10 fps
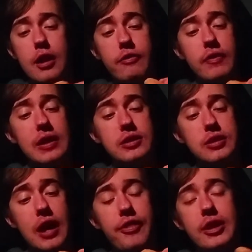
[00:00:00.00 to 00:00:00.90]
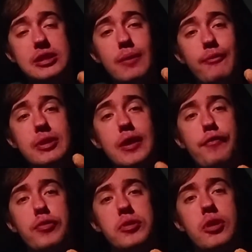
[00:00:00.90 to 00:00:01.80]
these, I think, are something
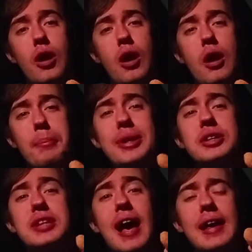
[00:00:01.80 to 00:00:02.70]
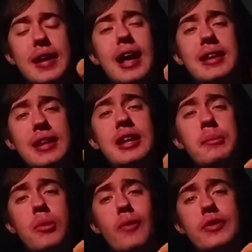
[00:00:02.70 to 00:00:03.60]
different. Because I can't eat
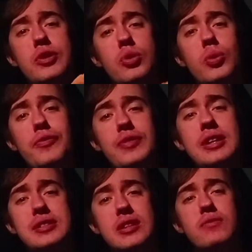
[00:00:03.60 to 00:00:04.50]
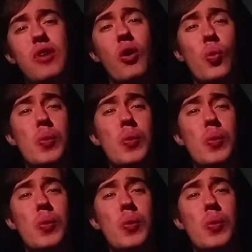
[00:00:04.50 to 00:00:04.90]
more than 2 of these in a row